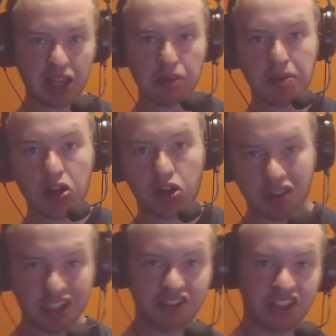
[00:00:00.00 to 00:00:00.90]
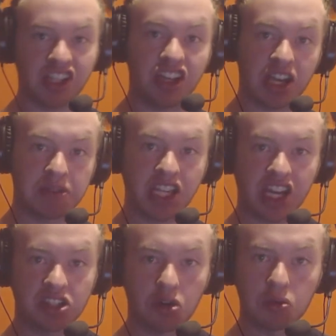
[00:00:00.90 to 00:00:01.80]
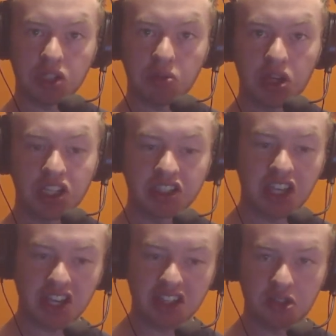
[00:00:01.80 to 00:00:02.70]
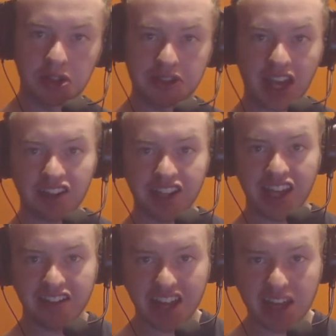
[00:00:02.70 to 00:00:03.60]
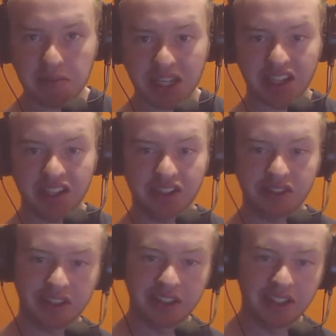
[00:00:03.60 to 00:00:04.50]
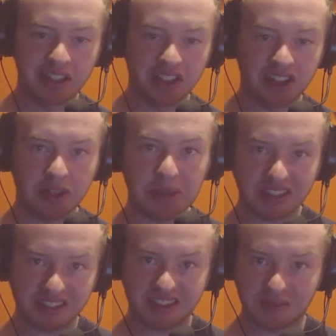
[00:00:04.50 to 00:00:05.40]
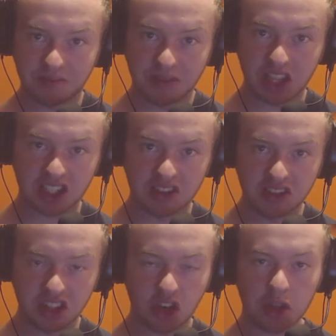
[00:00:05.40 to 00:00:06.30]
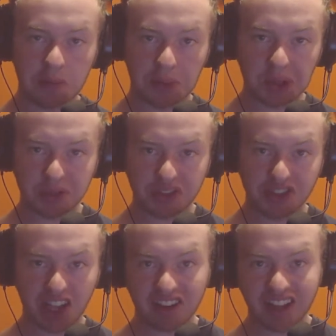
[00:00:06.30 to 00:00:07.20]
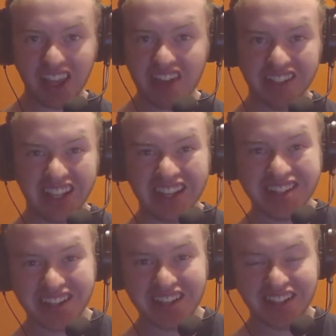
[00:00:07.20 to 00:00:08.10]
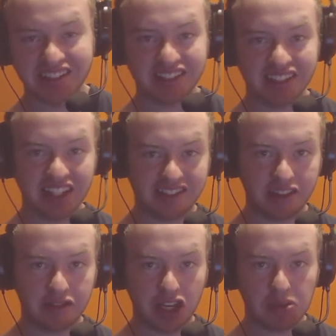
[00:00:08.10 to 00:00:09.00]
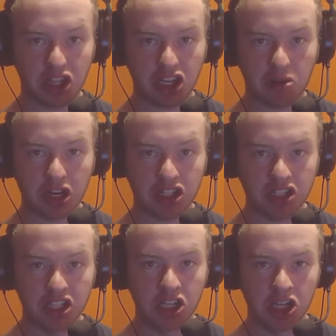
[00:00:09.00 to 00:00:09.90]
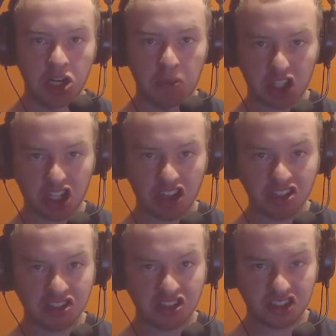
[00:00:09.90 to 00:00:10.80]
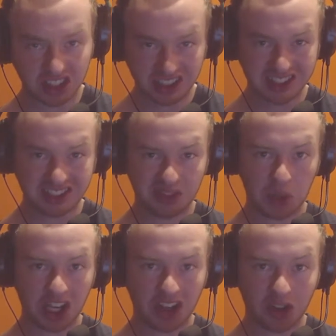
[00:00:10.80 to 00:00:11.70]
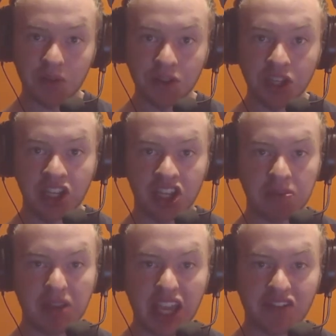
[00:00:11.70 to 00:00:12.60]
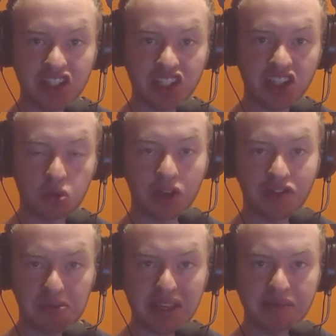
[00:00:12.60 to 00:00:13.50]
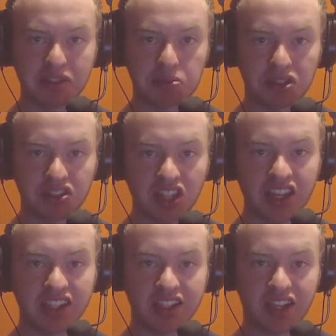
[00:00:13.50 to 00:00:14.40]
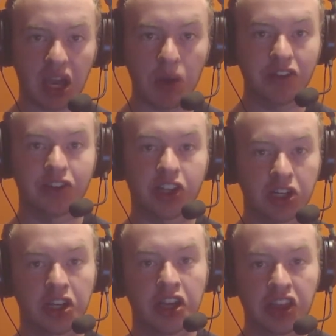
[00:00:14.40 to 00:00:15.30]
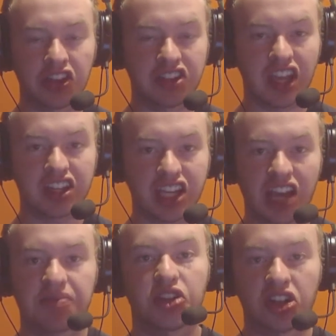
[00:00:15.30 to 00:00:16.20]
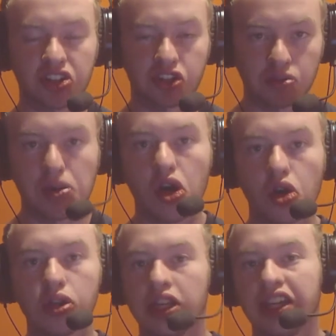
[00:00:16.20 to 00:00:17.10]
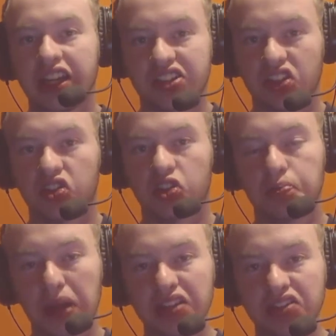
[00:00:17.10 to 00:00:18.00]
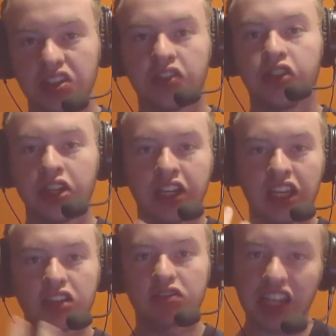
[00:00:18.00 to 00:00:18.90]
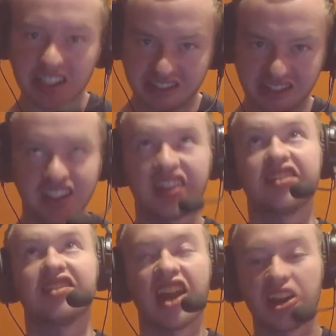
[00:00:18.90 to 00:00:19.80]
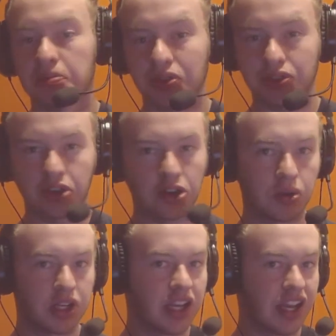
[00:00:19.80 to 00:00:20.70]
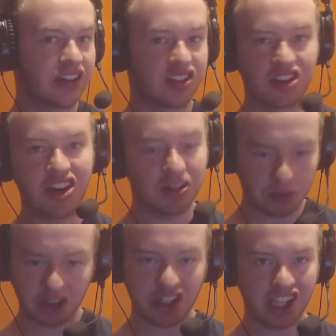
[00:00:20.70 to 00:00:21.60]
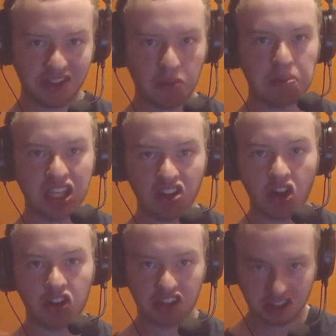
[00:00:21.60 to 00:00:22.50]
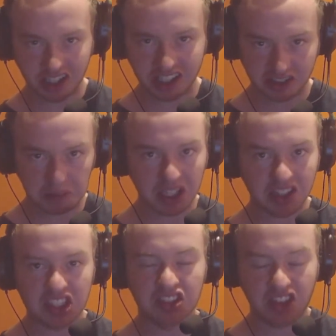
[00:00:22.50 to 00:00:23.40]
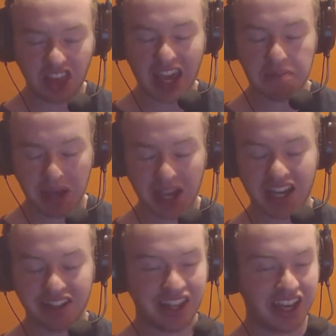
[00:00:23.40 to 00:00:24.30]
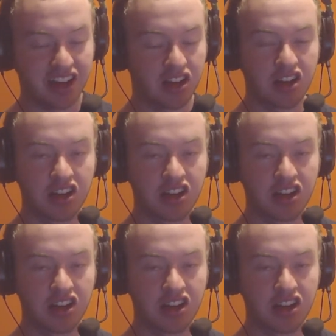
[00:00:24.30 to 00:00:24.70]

that about clears it. I mean, I don't really want to get into satellite internet because the only pros for satellite internet is it's available anywhere, but the cons is, well, they may advertise 25 megabits per second. However, the data caps are small, it's expensive, and the latency is terrible. So it's not really going to even be on this list because it's that bad that